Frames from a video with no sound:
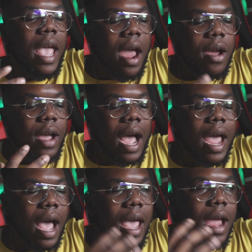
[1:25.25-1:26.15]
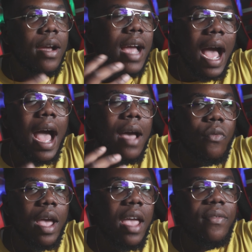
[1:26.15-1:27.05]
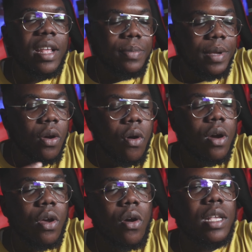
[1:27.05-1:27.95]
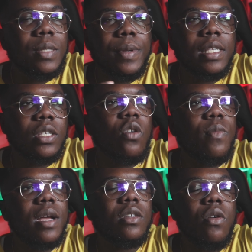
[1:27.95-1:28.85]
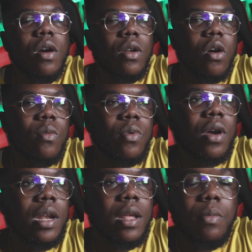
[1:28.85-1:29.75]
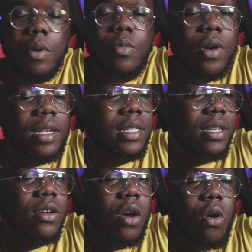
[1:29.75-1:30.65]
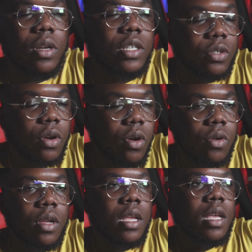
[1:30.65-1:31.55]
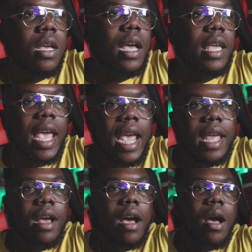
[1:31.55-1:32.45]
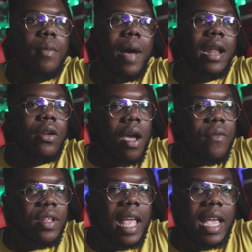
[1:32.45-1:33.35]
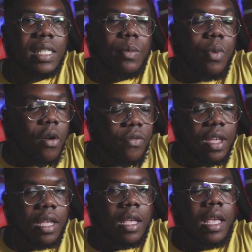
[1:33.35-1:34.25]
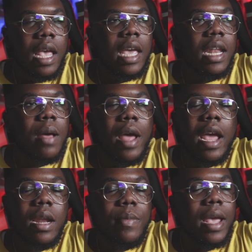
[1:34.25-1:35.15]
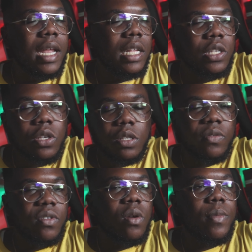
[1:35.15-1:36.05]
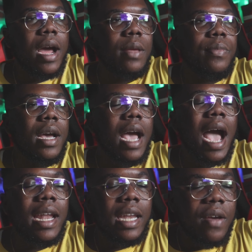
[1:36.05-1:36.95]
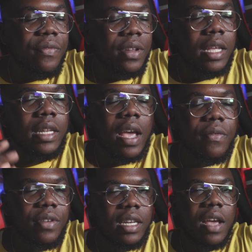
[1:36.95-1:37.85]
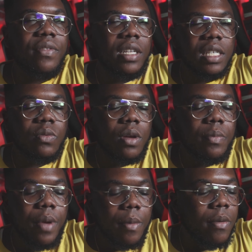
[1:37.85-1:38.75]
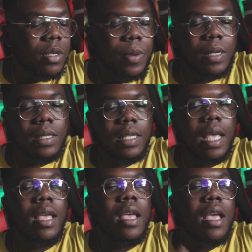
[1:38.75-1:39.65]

air air Kiy wave that's been going on. It's been so much going on, bro, and them boys still holding strong. Again, um, I know everything isn't perfect, and I'm not here to make any excuses for nobody, but I definitely, definitely, definitely just want to pay my respect and say